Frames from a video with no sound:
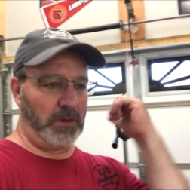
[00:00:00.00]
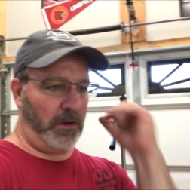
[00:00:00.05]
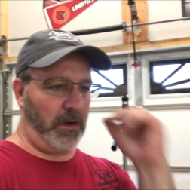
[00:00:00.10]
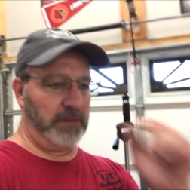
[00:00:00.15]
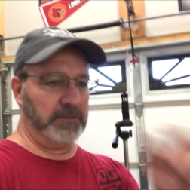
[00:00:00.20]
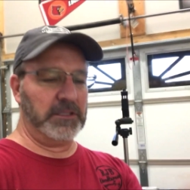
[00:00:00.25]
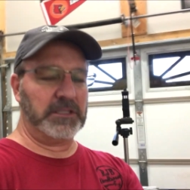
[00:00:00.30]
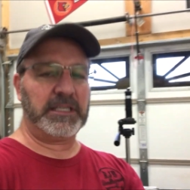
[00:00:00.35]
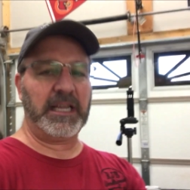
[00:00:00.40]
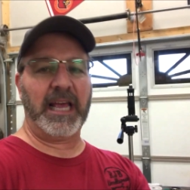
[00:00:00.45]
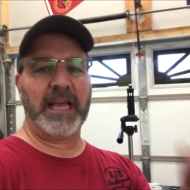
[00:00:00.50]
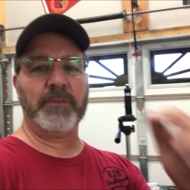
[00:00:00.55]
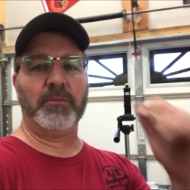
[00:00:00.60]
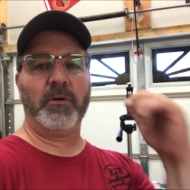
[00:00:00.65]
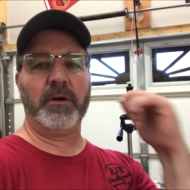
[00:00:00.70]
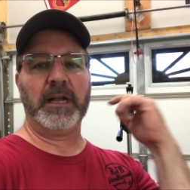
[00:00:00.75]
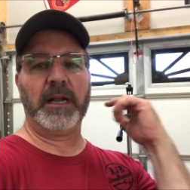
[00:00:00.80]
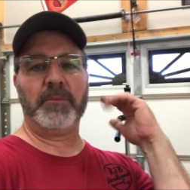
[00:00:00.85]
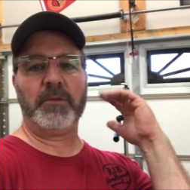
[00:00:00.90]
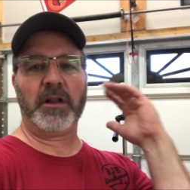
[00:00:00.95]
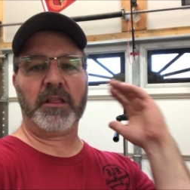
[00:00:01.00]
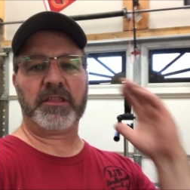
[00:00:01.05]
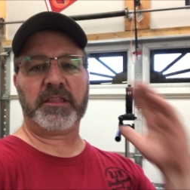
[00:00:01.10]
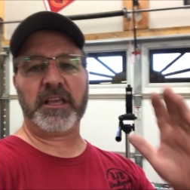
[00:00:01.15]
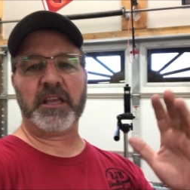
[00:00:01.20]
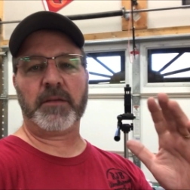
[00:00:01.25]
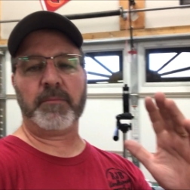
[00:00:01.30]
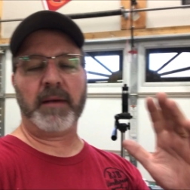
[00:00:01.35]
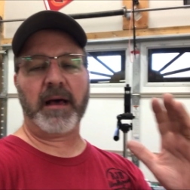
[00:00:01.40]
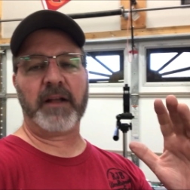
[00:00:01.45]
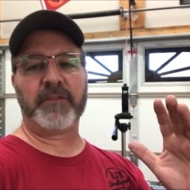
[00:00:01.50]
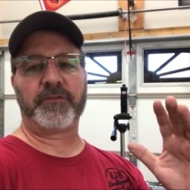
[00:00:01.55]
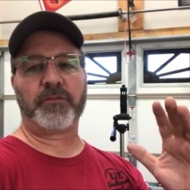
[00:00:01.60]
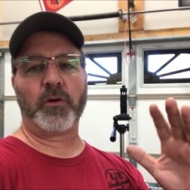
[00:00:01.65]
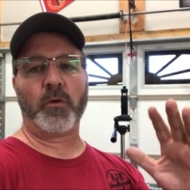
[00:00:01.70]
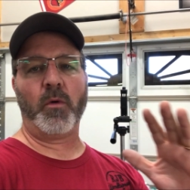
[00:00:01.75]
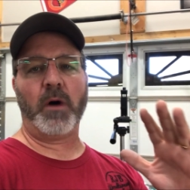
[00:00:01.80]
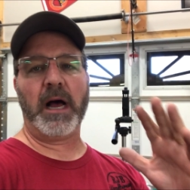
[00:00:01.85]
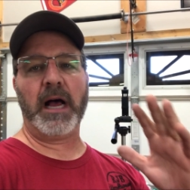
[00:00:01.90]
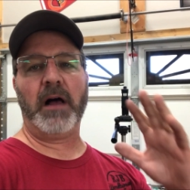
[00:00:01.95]
on the table, and I'm going to think about it
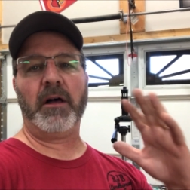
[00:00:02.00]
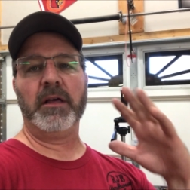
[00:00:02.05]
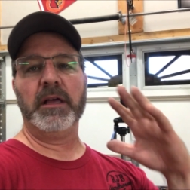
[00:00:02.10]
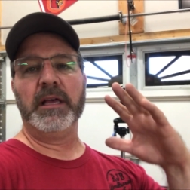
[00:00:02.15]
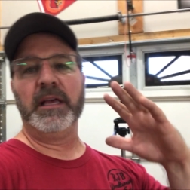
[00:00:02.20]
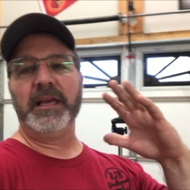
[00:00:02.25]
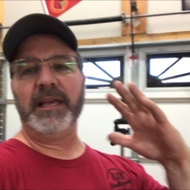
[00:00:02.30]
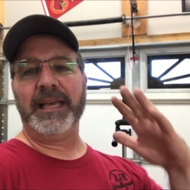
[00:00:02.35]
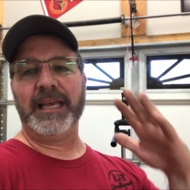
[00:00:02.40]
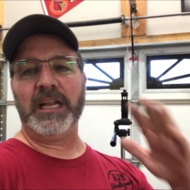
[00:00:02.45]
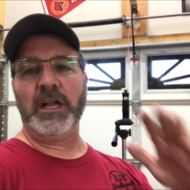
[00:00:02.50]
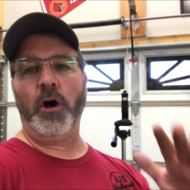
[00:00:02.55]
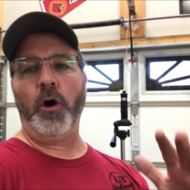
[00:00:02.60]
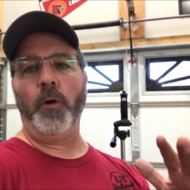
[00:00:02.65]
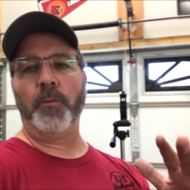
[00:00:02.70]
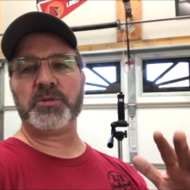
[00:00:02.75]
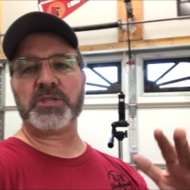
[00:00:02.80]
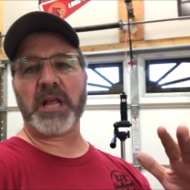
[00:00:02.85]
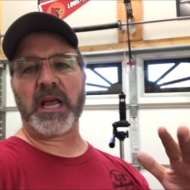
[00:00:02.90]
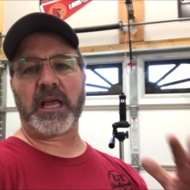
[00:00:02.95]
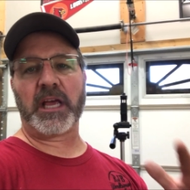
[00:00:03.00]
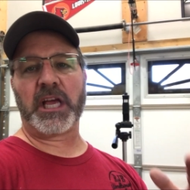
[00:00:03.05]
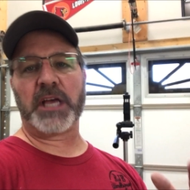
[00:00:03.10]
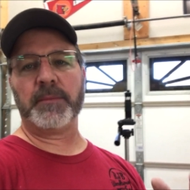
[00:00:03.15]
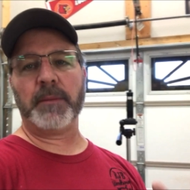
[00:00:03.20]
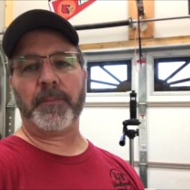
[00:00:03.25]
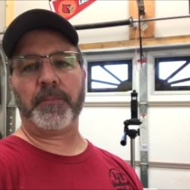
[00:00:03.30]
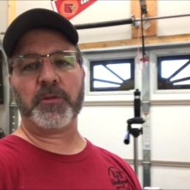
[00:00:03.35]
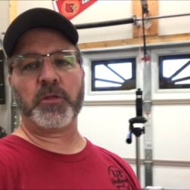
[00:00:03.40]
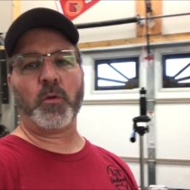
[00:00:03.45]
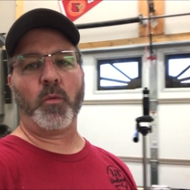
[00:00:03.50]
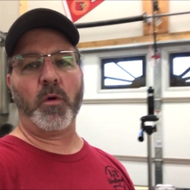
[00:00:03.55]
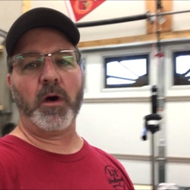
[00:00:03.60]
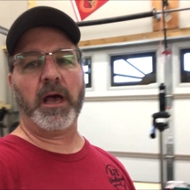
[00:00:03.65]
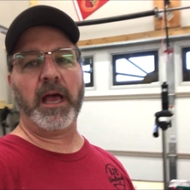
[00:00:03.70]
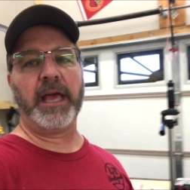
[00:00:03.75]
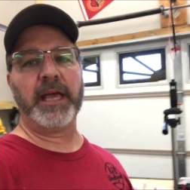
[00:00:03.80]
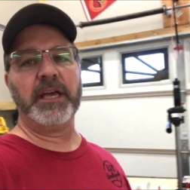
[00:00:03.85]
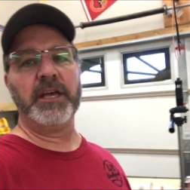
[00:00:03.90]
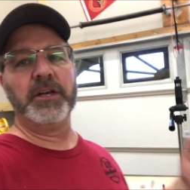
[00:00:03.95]
for a while in hopes that I can come up with a
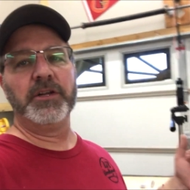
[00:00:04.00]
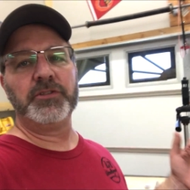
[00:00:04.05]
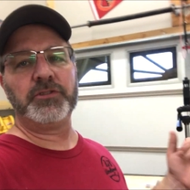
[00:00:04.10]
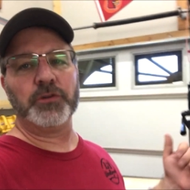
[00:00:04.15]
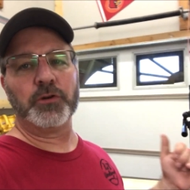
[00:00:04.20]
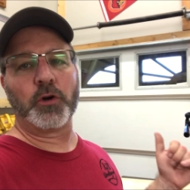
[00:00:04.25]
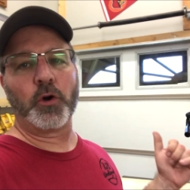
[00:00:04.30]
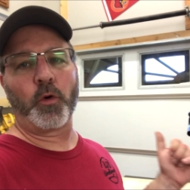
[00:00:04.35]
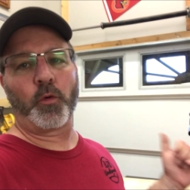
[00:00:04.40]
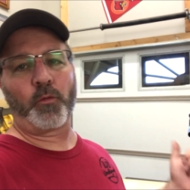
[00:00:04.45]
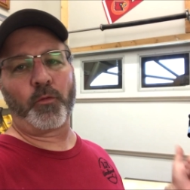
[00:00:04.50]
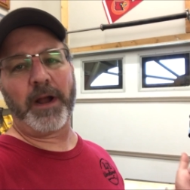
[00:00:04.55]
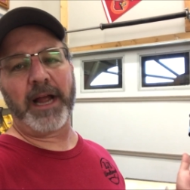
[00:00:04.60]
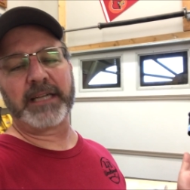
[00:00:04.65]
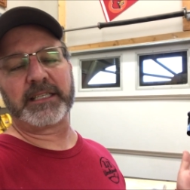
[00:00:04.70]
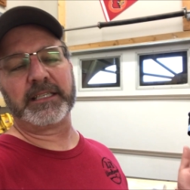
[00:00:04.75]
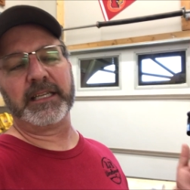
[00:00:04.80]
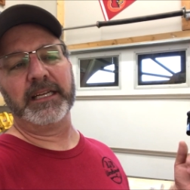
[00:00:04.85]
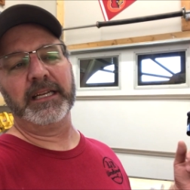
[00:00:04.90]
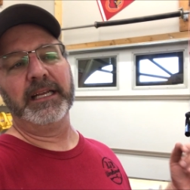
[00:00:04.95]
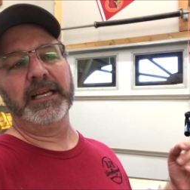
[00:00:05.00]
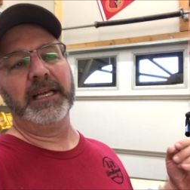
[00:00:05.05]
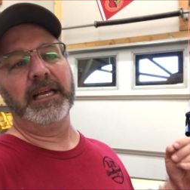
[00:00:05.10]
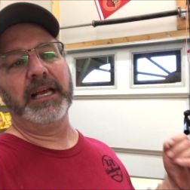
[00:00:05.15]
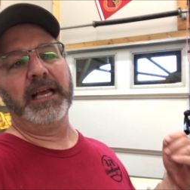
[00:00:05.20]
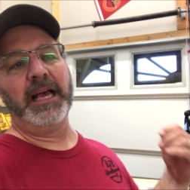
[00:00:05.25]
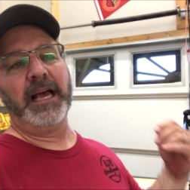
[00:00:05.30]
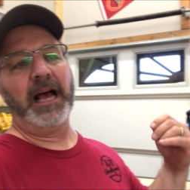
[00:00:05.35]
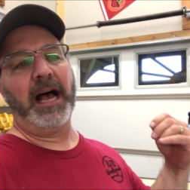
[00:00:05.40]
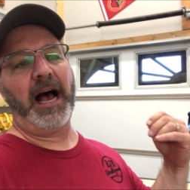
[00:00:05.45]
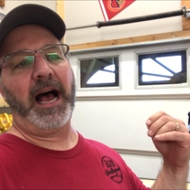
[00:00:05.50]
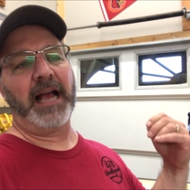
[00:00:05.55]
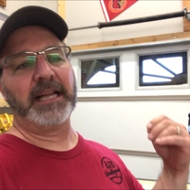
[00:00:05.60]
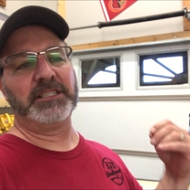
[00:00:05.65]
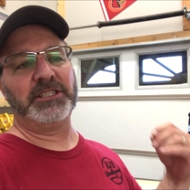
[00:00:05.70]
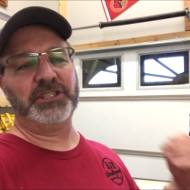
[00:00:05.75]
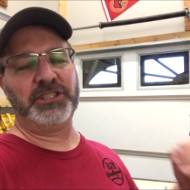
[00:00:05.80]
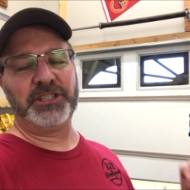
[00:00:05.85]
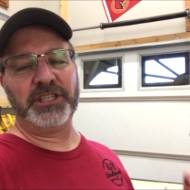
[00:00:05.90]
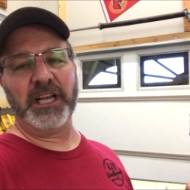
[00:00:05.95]
way to correct it. I
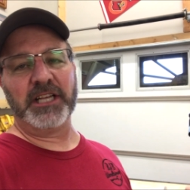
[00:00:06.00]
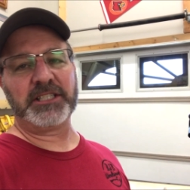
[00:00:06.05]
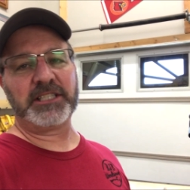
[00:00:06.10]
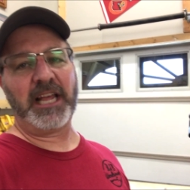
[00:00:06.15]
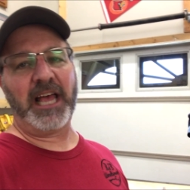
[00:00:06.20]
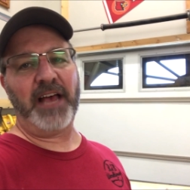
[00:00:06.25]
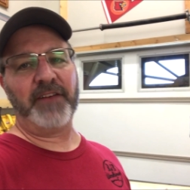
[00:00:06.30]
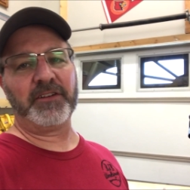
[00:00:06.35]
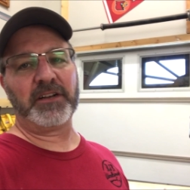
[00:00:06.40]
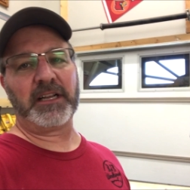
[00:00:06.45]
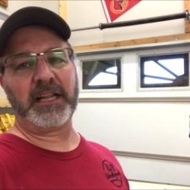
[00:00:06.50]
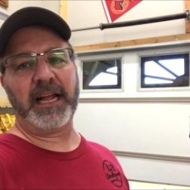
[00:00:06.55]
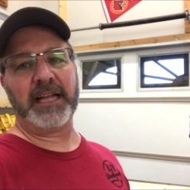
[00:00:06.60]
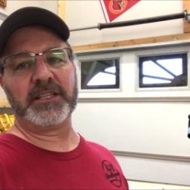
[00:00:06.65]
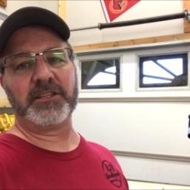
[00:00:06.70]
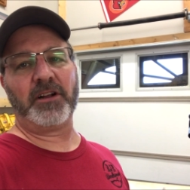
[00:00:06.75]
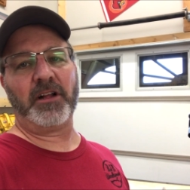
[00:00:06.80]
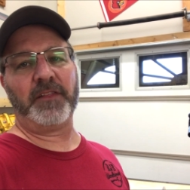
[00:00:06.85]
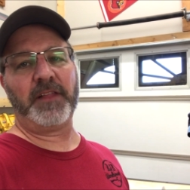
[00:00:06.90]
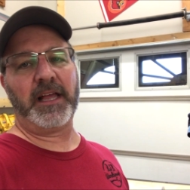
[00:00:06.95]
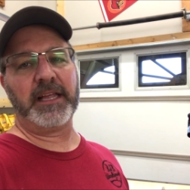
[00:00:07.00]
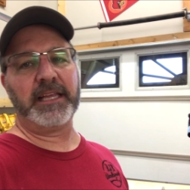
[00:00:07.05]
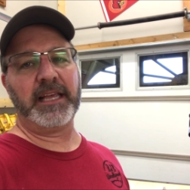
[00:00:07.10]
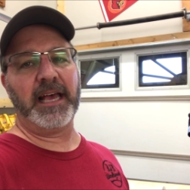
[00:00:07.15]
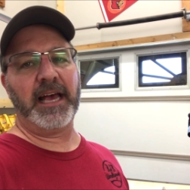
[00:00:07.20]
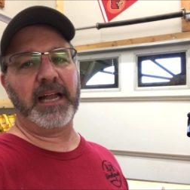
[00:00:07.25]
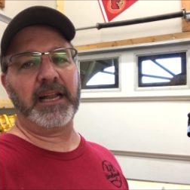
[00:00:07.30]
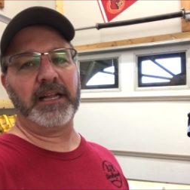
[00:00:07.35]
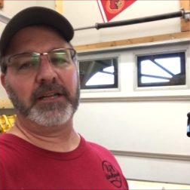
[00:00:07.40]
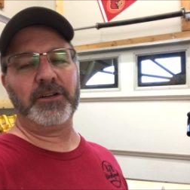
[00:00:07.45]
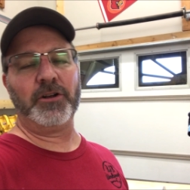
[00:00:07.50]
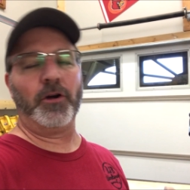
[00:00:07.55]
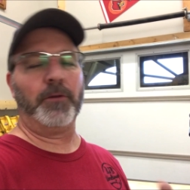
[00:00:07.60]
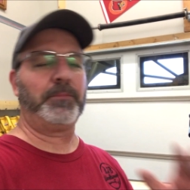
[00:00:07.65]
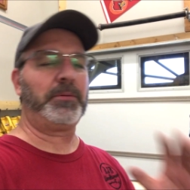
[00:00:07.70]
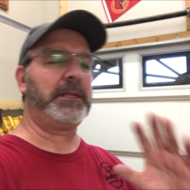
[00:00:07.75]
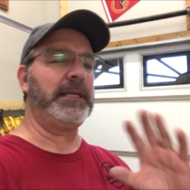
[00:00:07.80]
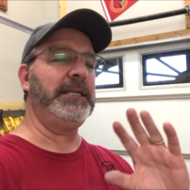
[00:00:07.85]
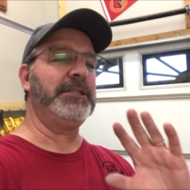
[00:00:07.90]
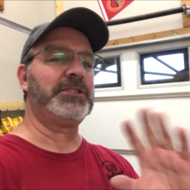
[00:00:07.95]
just haven't landed on that yet. And, you know,
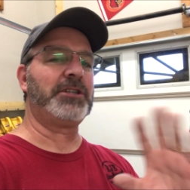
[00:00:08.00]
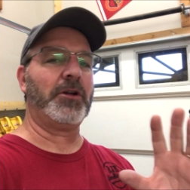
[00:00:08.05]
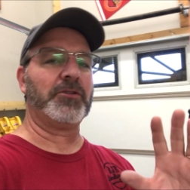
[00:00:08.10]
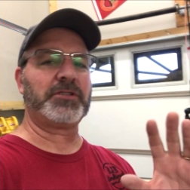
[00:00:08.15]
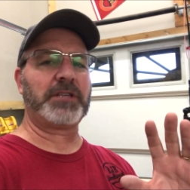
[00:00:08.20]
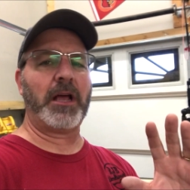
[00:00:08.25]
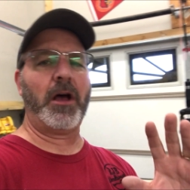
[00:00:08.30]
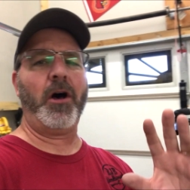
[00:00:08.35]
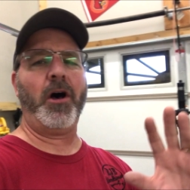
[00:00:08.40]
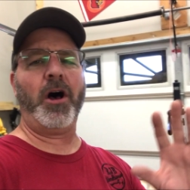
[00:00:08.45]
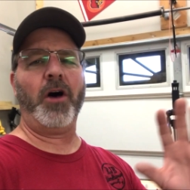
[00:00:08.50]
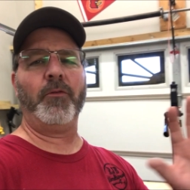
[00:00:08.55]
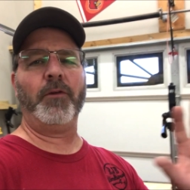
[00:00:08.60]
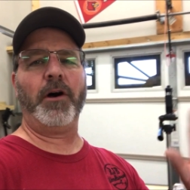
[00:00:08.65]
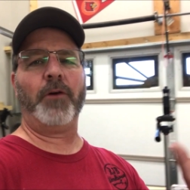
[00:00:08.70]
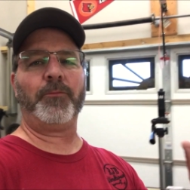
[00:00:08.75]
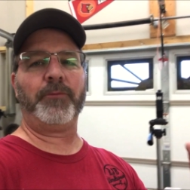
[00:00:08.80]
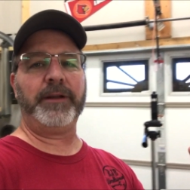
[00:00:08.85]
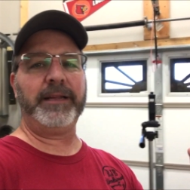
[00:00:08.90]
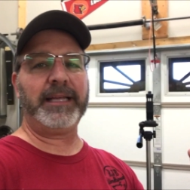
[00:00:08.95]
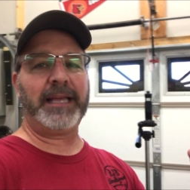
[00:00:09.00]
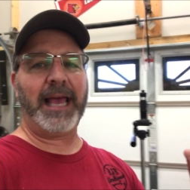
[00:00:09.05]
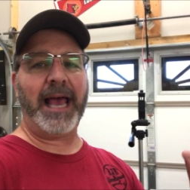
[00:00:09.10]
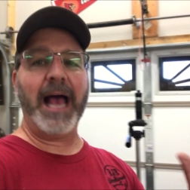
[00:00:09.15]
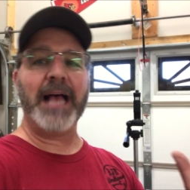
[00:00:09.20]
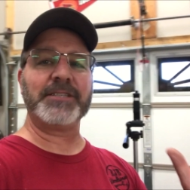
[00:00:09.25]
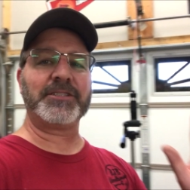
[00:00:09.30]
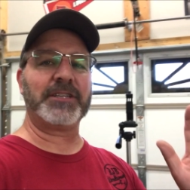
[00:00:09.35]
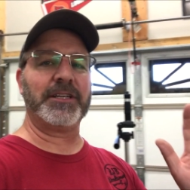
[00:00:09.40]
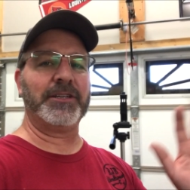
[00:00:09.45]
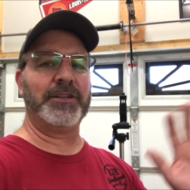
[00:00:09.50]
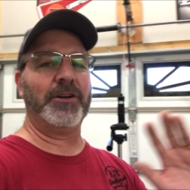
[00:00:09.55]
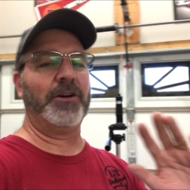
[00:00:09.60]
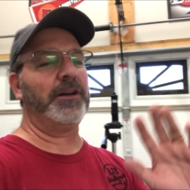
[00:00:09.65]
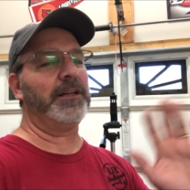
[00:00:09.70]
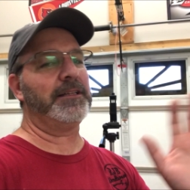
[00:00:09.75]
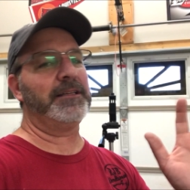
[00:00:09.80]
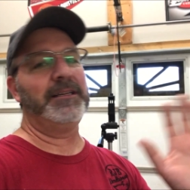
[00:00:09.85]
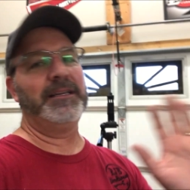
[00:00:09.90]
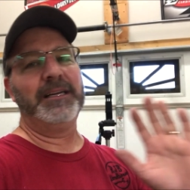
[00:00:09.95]
please don't say, oh, well, recast it. You
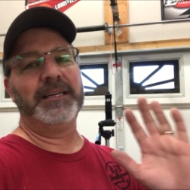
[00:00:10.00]
know,